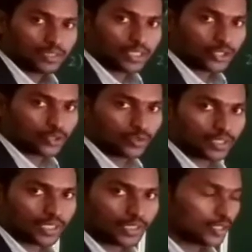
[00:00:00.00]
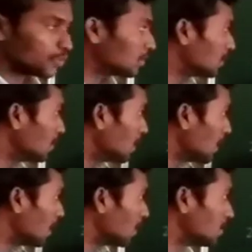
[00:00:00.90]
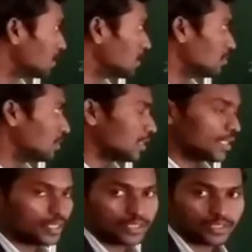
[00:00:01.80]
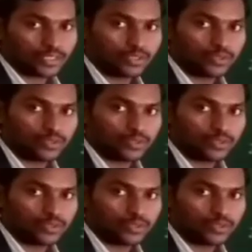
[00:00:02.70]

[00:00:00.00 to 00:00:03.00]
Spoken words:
these two related to the energy of the radiation.